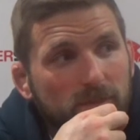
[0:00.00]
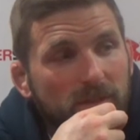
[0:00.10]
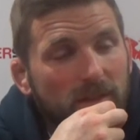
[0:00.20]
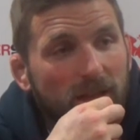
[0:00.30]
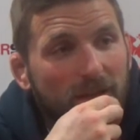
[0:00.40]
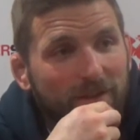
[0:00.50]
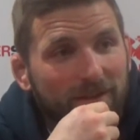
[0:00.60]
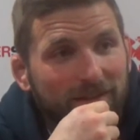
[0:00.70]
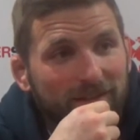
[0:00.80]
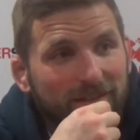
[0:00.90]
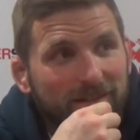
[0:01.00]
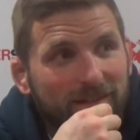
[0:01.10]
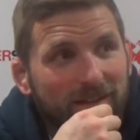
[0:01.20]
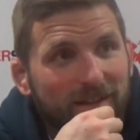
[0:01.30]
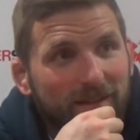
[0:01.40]
Pretty loud, yeah.
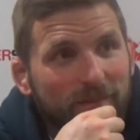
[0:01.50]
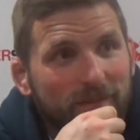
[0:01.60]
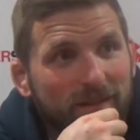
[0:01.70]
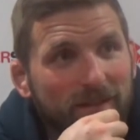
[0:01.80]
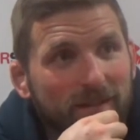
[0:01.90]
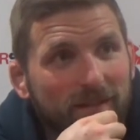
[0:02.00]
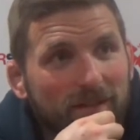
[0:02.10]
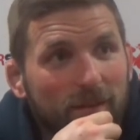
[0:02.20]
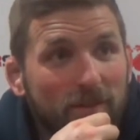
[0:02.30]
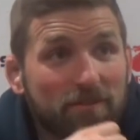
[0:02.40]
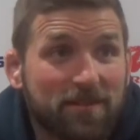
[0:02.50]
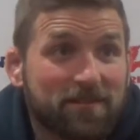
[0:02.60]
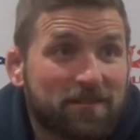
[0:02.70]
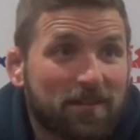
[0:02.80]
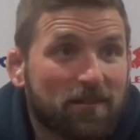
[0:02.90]
It'll be
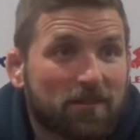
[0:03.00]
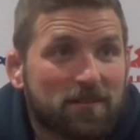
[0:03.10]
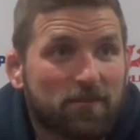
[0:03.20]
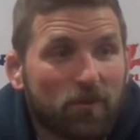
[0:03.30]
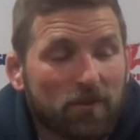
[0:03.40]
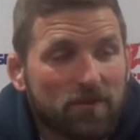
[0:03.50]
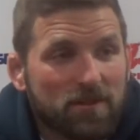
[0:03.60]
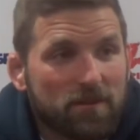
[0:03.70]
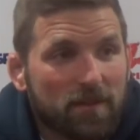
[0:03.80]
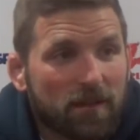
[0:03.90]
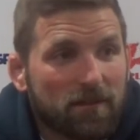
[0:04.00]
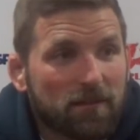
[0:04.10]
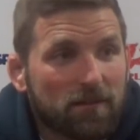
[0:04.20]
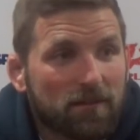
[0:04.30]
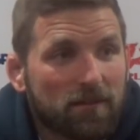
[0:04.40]
interesting to see how the sport goes this
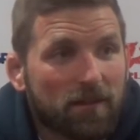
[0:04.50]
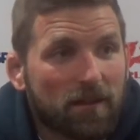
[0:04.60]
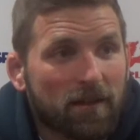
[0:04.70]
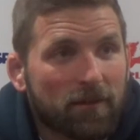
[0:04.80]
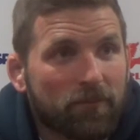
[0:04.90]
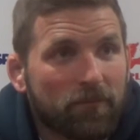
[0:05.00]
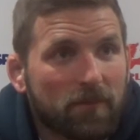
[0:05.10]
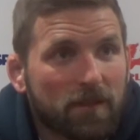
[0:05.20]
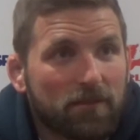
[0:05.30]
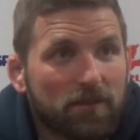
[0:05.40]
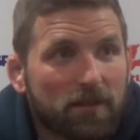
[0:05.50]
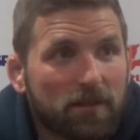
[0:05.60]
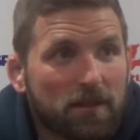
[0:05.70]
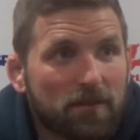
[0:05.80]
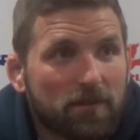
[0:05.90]
weekend. Leaving the
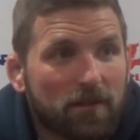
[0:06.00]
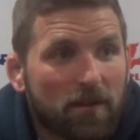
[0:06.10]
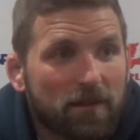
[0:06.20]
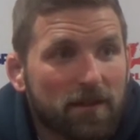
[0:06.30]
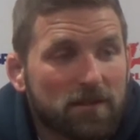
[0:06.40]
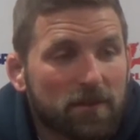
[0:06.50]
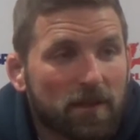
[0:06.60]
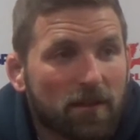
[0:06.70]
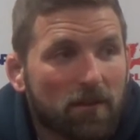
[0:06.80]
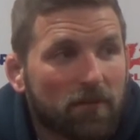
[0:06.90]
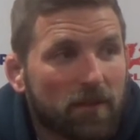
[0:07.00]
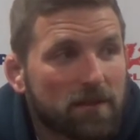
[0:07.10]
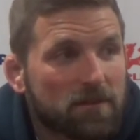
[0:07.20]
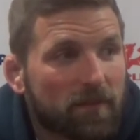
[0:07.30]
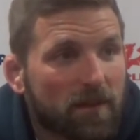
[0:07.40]
RDS the weekend, a lot of
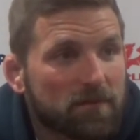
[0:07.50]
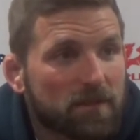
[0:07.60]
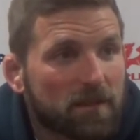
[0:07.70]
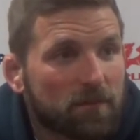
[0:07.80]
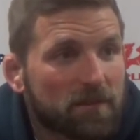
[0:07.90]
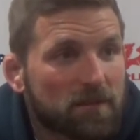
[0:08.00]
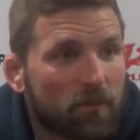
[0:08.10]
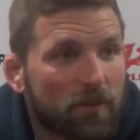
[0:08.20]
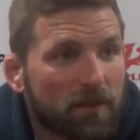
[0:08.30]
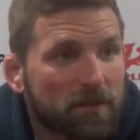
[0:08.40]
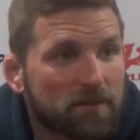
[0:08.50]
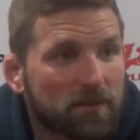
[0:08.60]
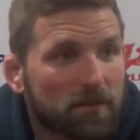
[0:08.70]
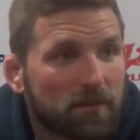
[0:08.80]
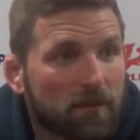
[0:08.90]
Leinster fans are saying they'll be supporting us. So,